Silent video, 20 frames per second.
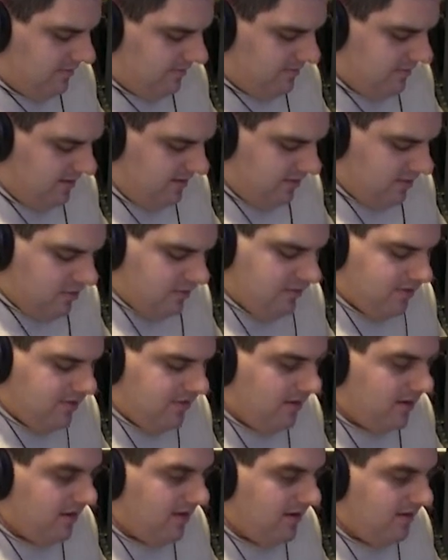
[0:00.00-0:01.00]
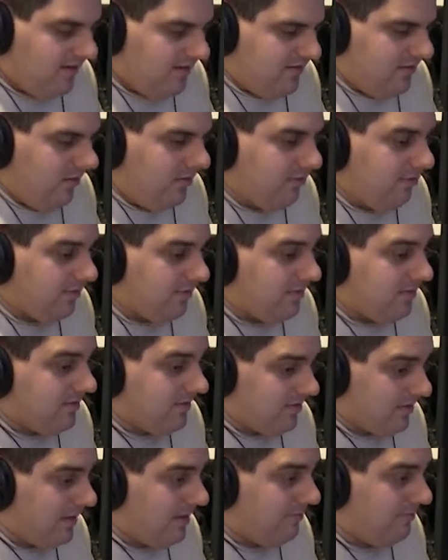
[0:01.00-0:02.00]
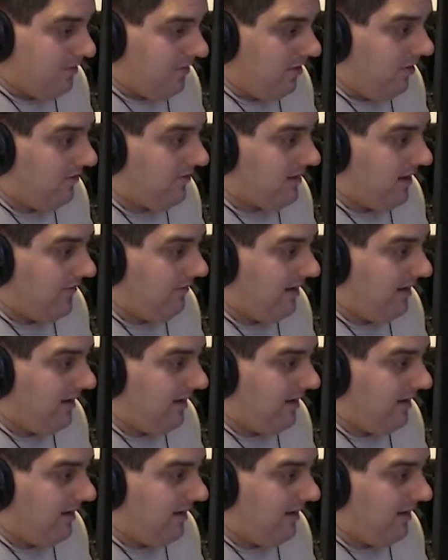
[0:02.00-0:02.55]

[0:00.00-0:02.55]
Um, of course, Jones was a successful coach